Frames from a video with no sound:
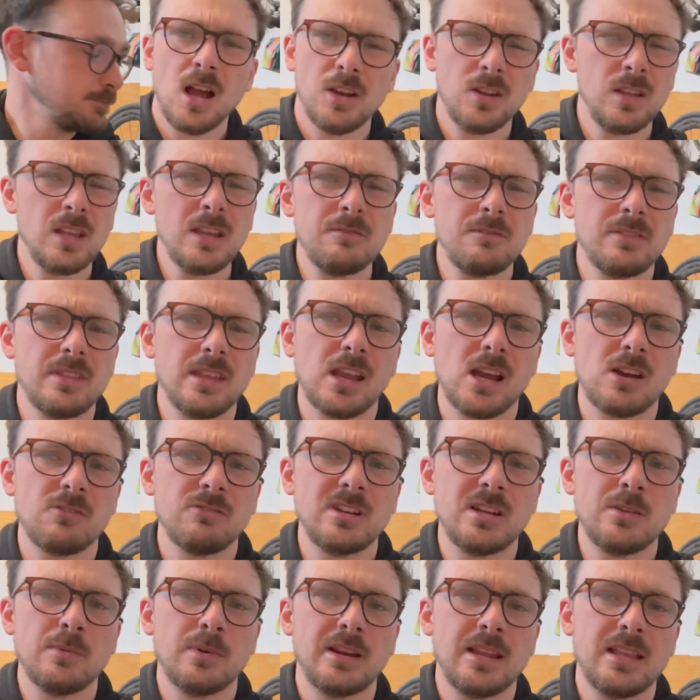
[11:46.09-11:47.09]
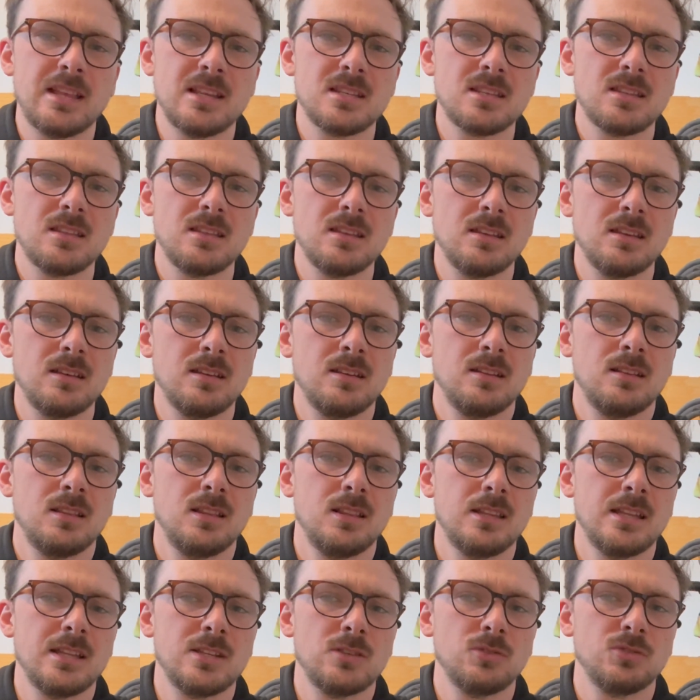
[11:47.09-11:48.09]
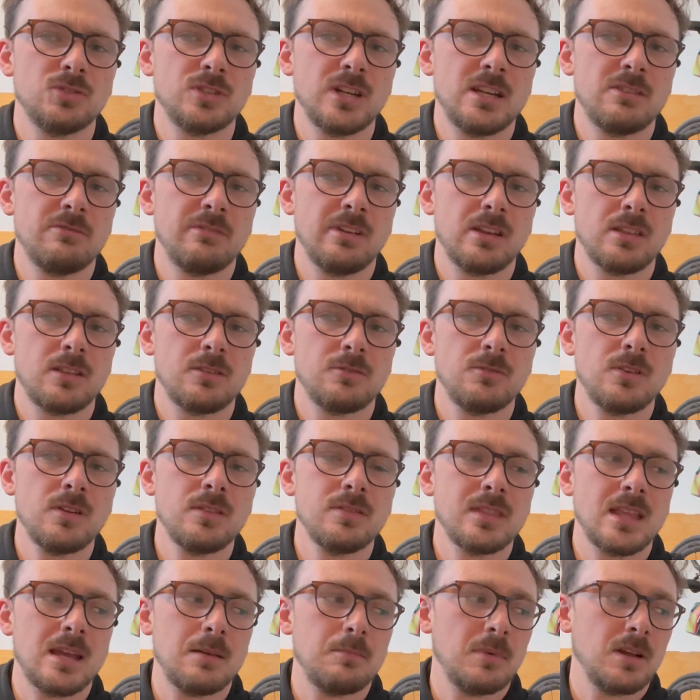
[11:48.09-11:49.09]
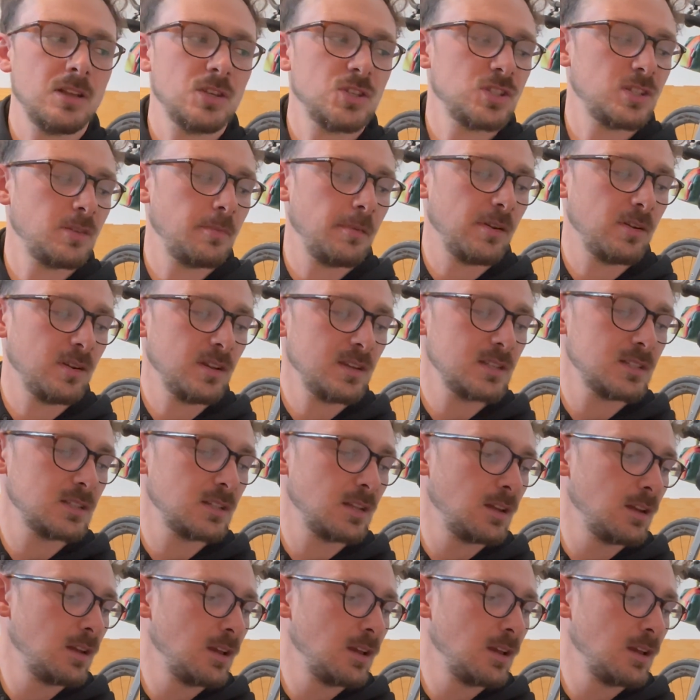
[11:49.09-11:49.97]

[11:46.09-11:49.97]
I don't even think I really went into the little chainring at the front that much, to be honest.